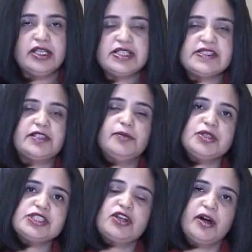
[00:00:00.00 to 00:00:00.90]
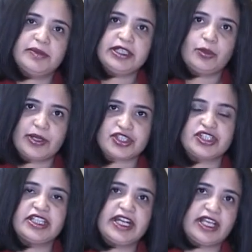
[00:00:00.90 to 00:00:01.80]
So the most common
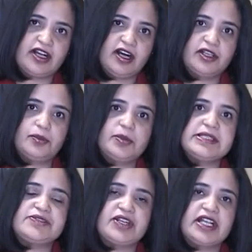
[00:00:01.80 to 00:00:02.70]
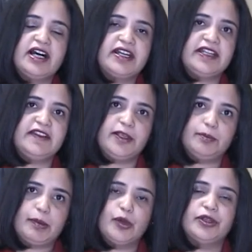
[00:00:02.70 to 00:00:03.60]
question that I got was regarding the
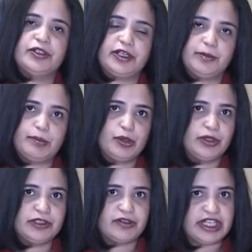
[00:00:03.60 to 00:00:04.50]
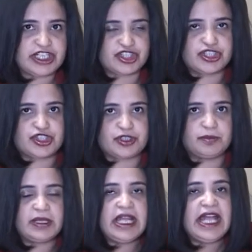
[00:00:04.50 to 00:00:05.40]
employer-employee
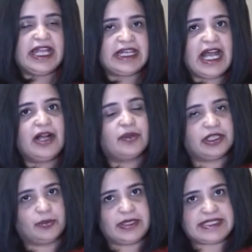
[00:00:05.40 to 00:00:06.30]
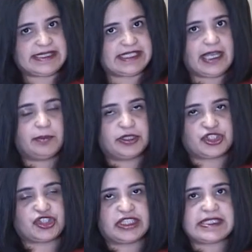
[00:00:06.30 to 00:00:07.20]
relationship and how can we
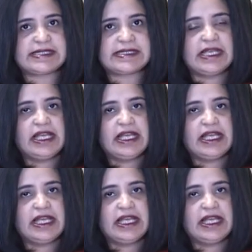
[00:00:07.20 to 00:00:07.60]
establish this.